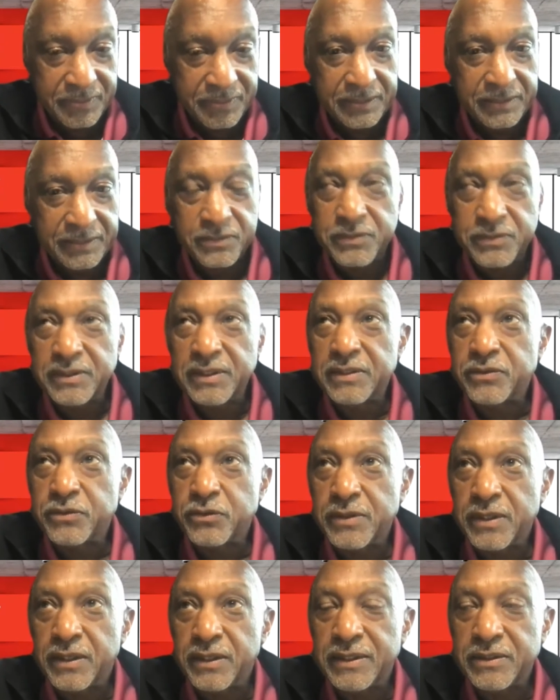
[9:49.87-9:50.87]
is
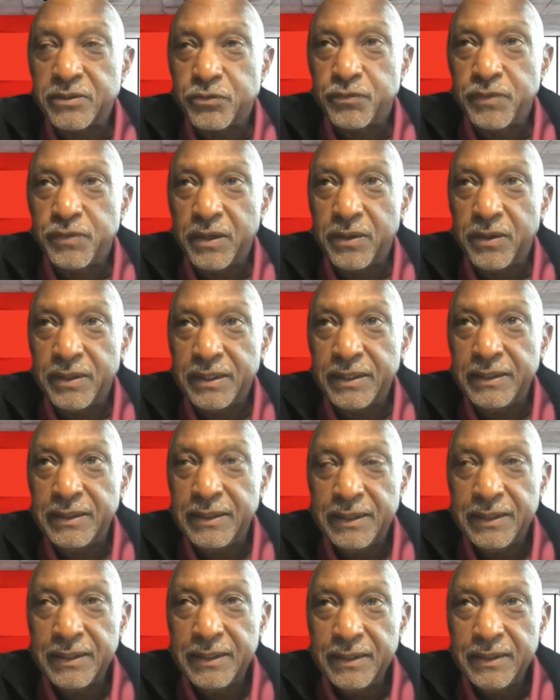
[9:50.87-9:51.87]
it's very
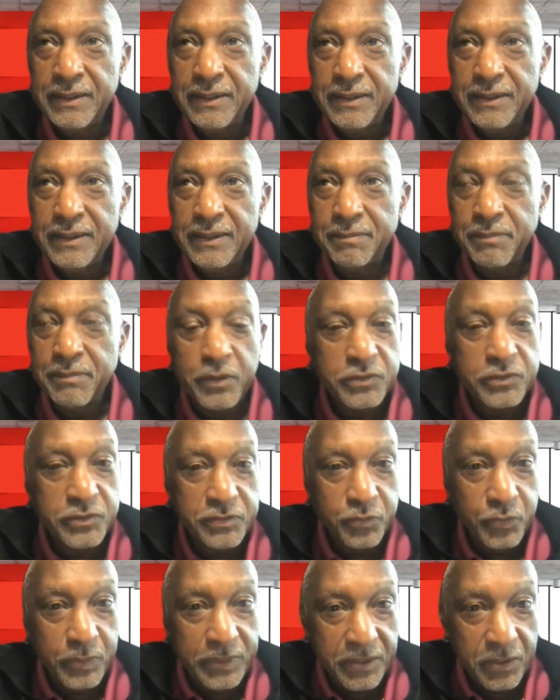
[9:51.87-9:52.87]

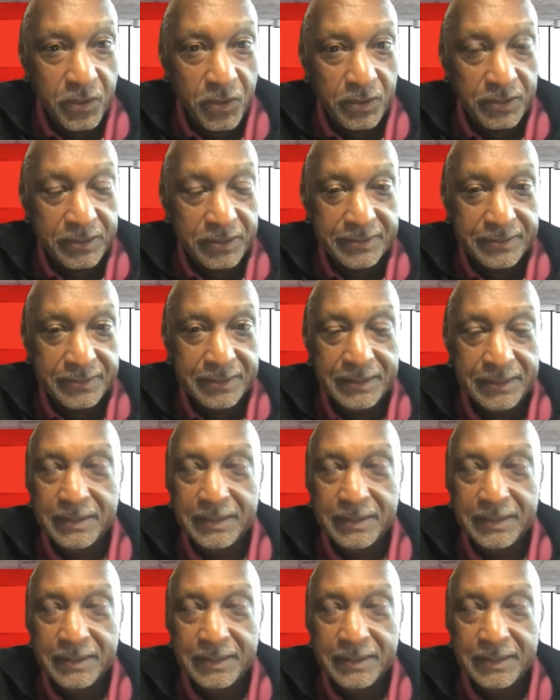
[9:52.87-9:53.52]
immersive, we call it.